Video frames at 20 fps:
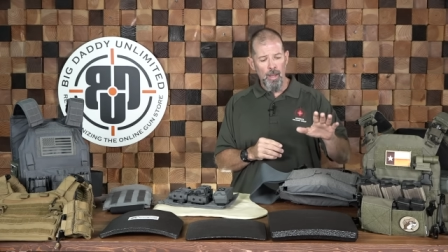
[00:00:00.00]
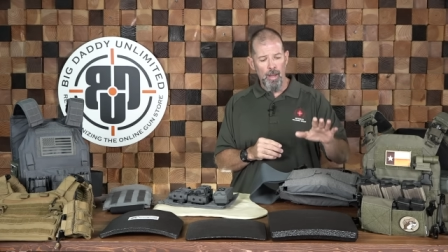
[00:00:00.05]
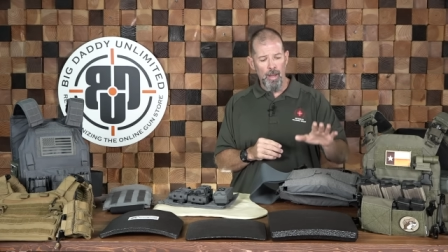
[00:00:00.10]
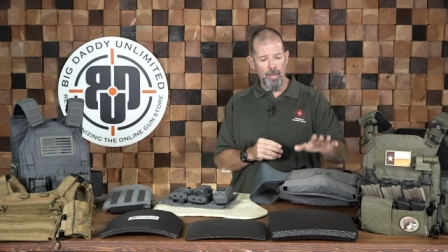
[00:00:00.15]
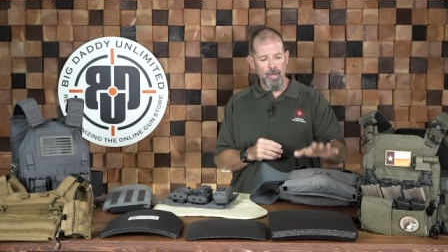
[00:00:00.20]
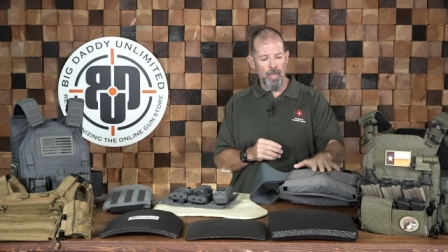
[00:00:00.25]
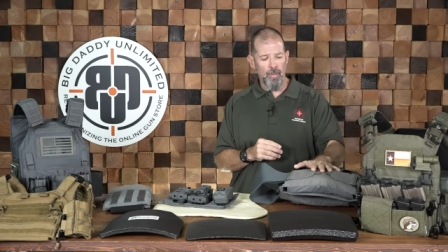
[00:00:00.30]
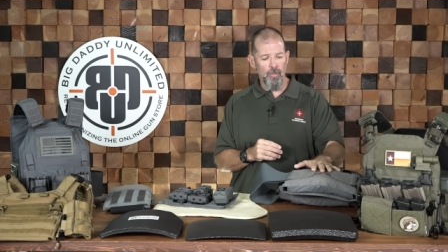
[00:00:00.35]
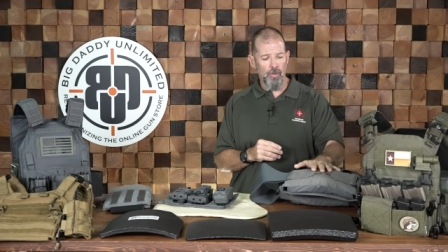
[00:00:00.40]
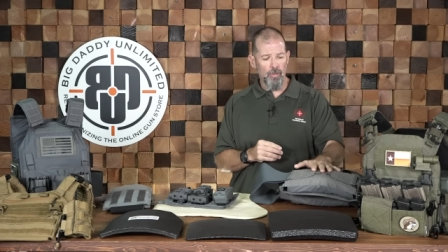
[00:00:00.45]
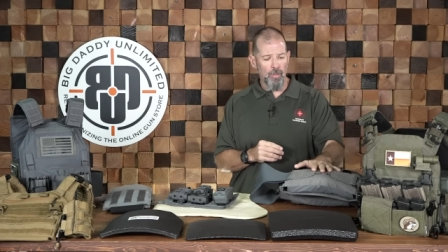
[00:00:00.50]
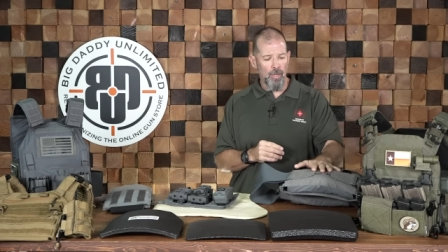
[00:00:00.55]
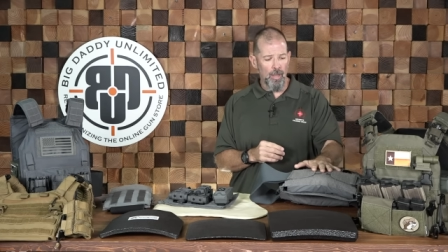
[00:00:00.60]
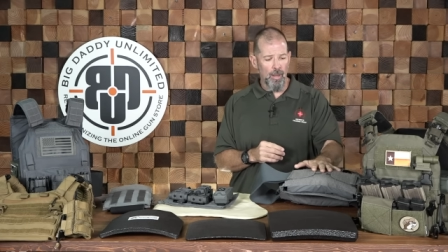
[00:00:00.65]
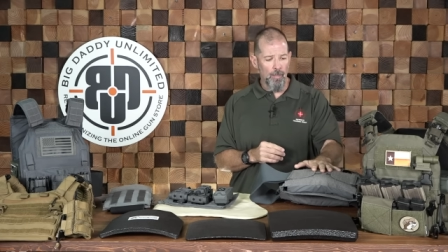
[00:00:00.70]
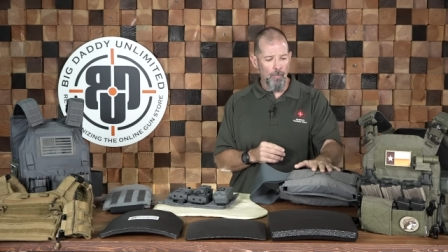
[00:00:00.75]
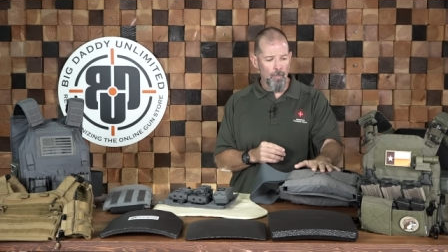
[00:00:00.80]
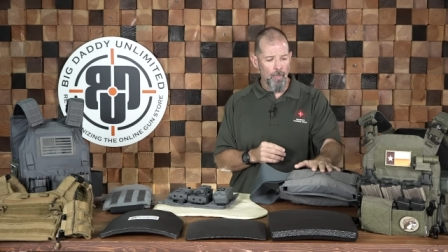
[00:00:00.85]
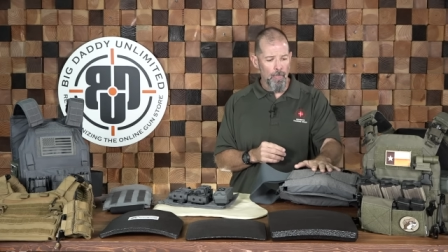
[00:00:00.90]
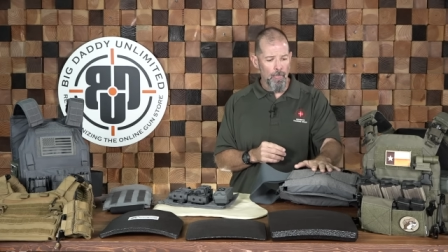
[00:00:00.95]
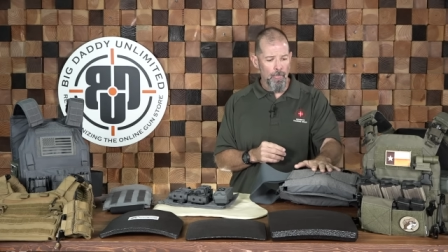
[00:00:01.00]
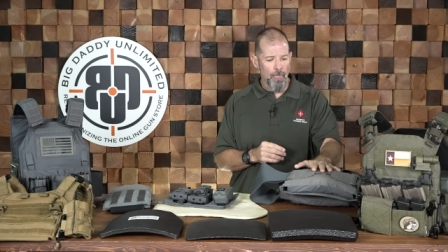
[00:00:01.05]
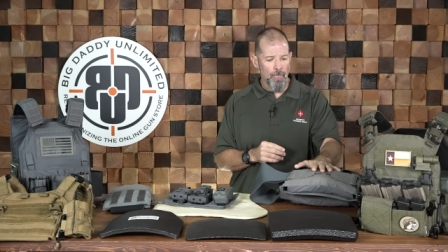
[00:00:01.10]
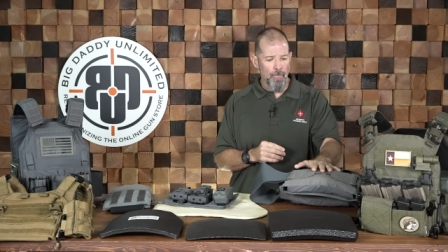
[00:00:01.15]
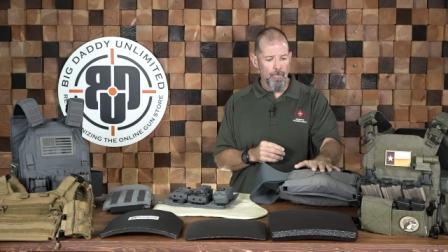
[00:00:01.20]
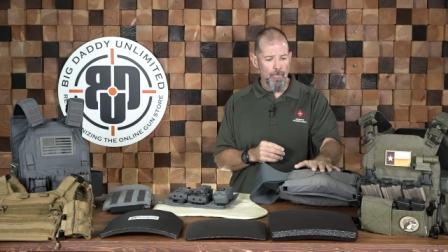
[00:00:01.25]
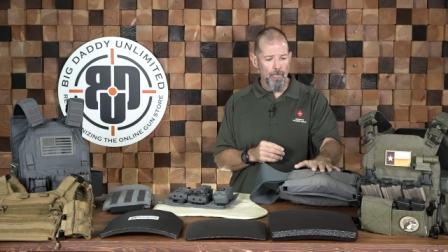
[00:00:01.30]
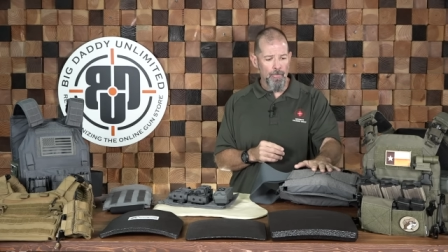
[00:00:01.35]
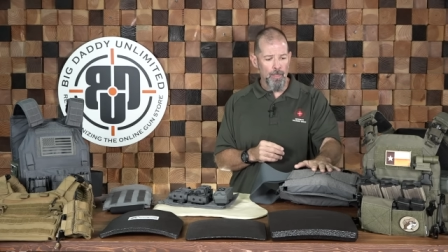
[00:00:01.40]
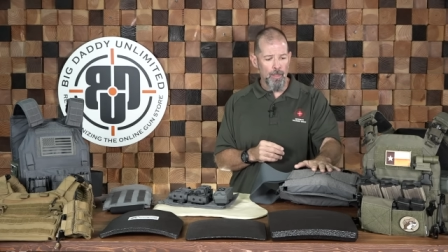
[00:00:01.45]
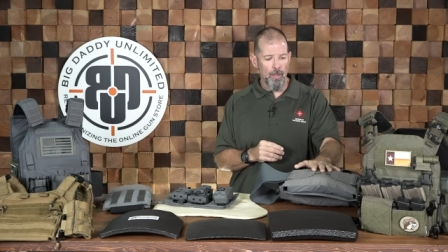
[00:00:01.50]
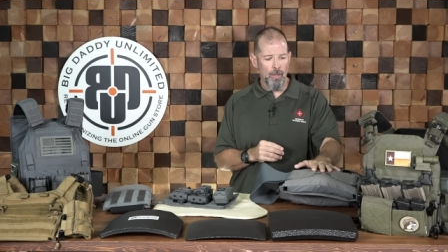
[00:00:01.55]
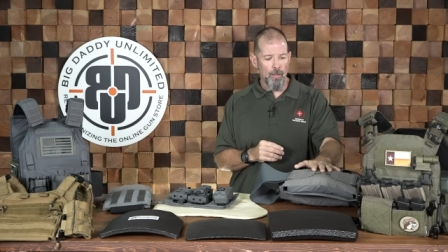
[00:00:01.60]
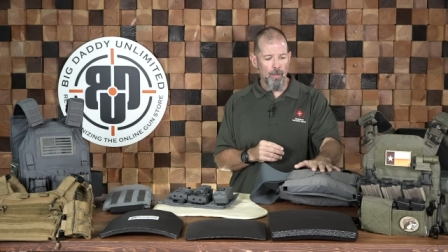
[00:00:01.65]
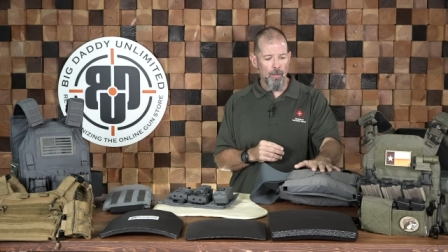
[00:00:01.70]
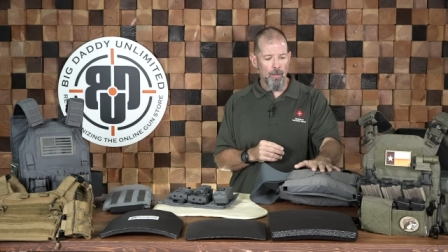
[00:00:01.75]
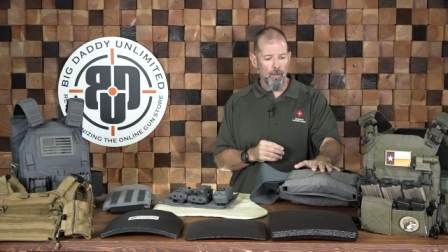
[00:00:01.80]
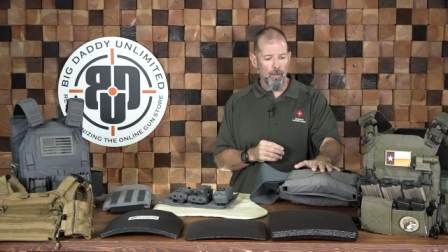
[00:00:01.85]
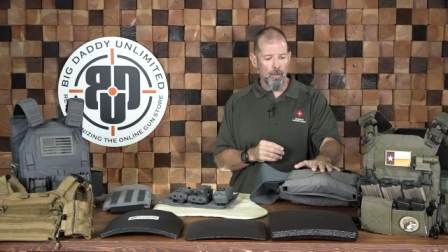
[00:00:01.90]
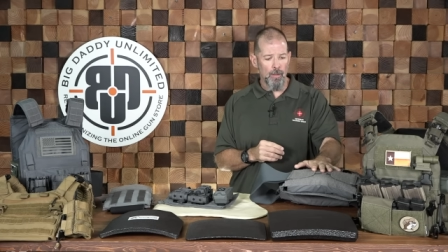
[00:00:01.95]
Another um,
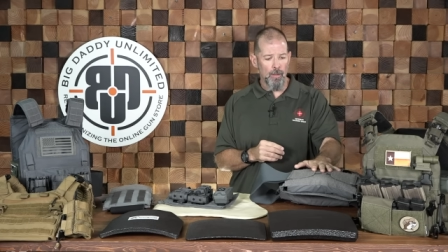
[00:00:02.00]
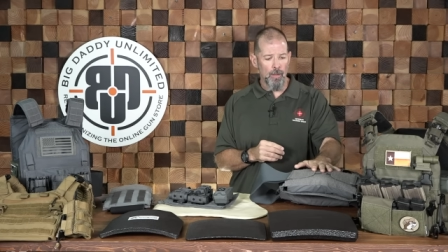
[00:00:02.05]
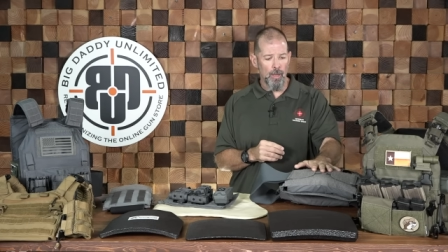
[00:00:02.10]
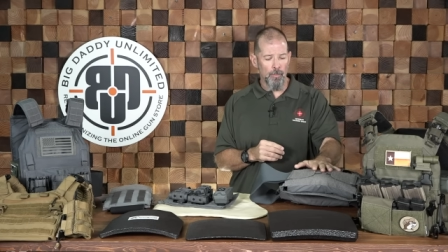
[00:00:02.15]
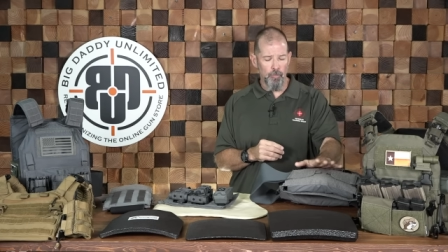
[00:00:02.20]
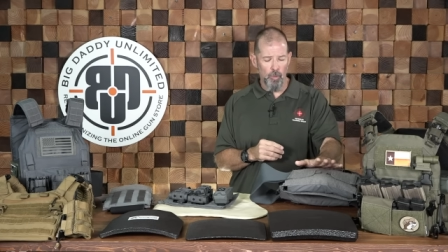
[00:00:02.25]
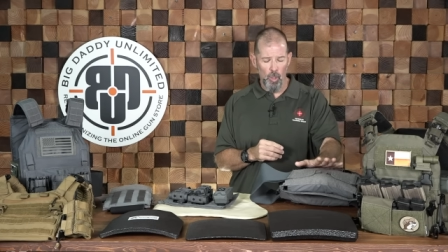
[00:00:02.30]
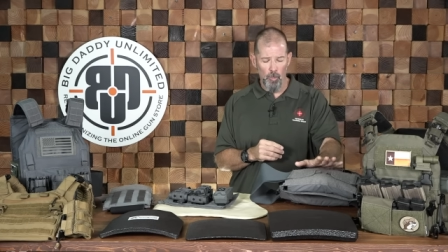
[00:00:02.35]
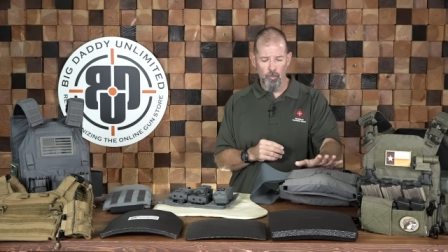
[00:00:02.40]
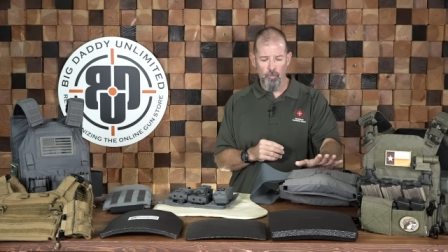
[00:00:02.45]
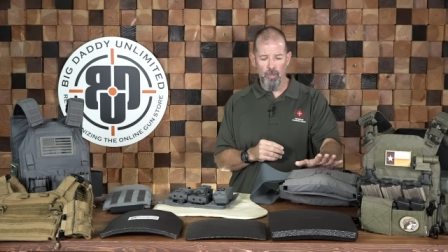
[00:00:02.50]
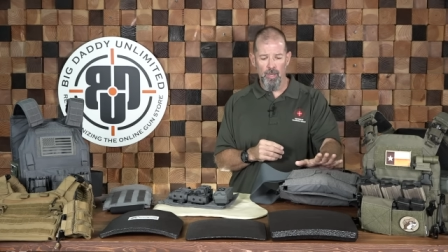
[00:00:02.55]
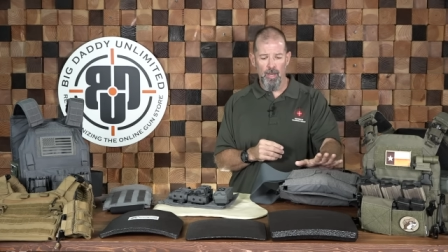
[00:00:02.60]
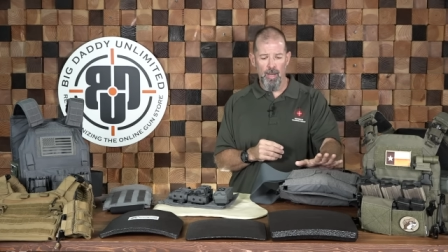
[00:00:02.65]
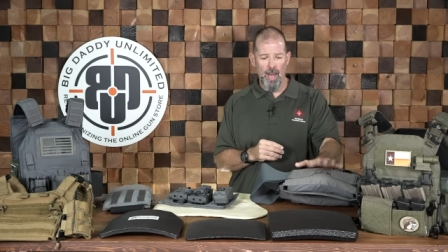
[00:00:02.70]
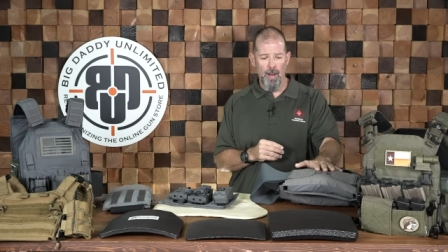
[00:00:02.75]
appropriate